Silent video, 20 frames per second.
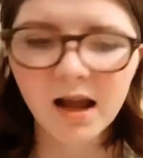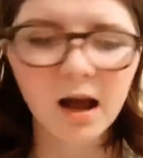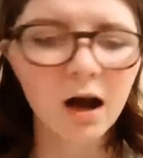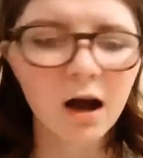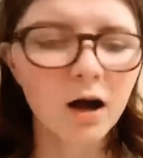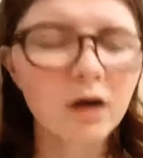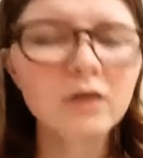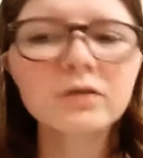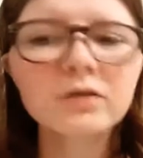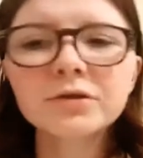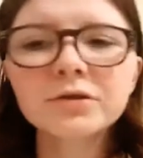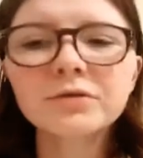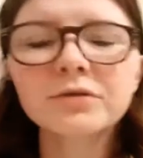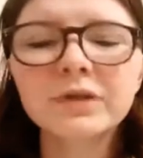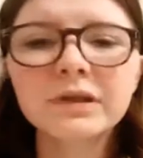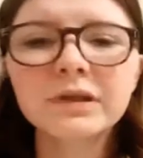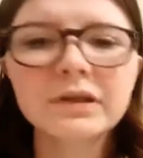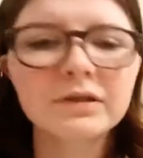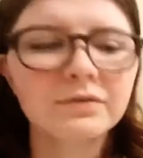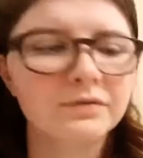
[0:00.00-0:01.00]
also it
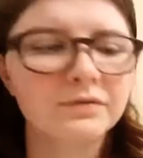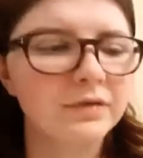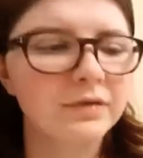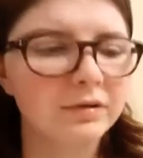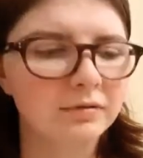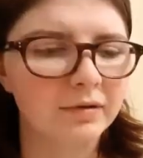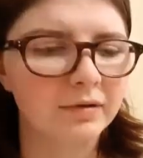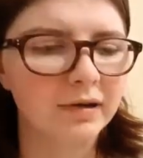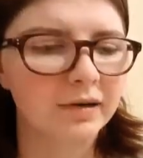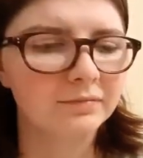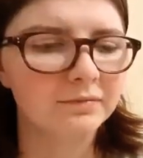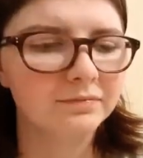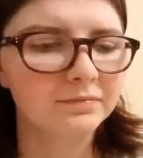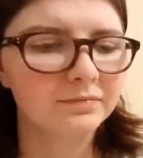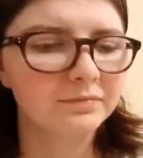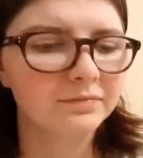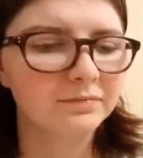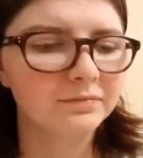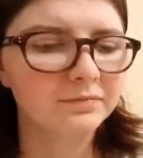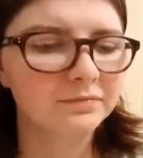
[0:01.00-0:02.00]
doesn't feel right.
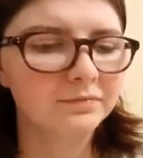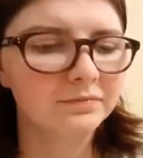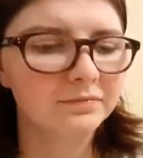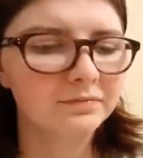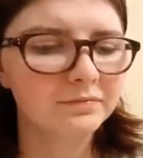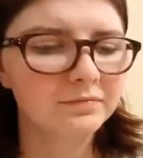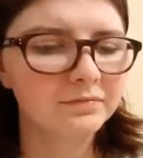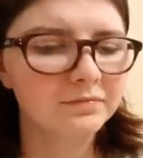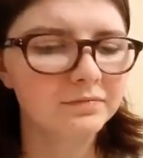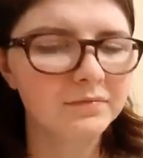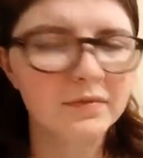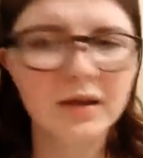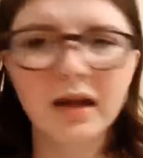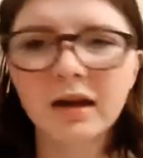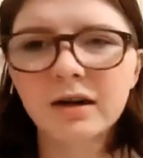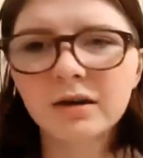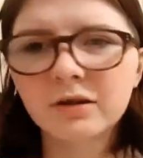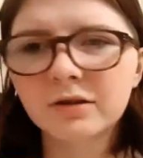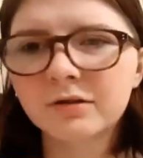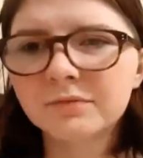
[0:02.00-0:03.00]
I
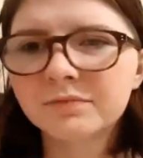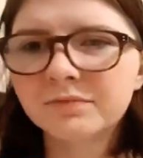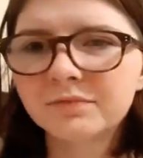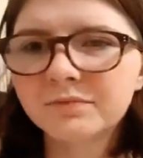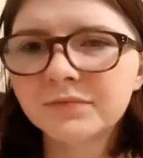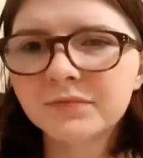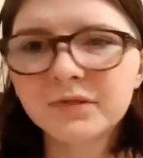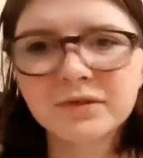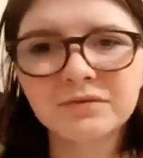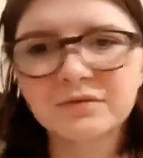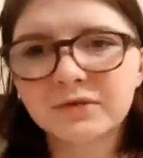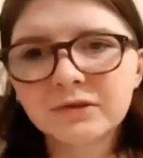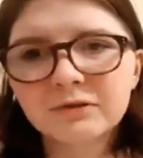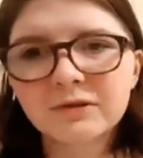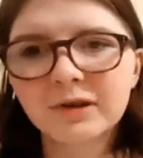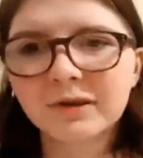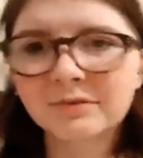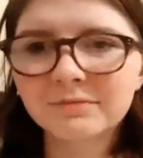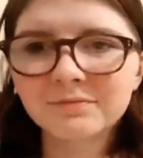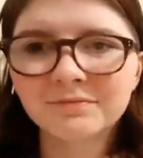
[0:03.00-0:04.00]
don't know, it doesn't feel
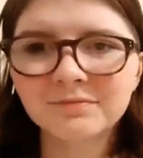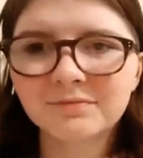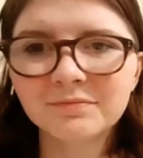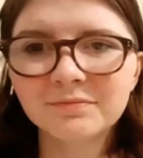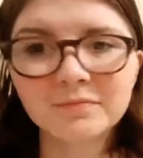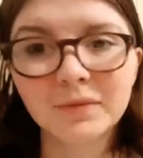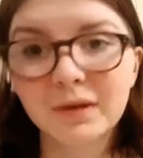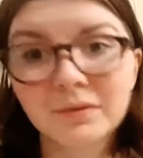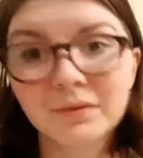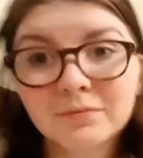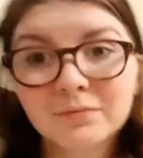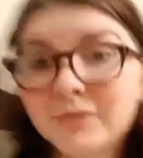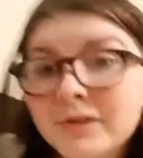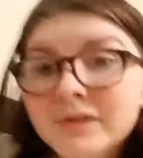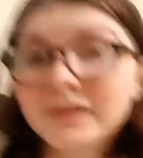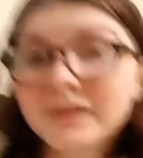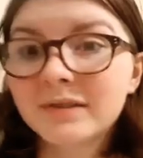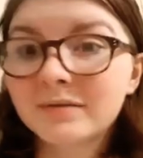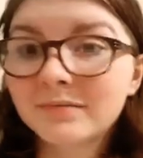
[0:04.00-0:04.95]
right, but we'll see.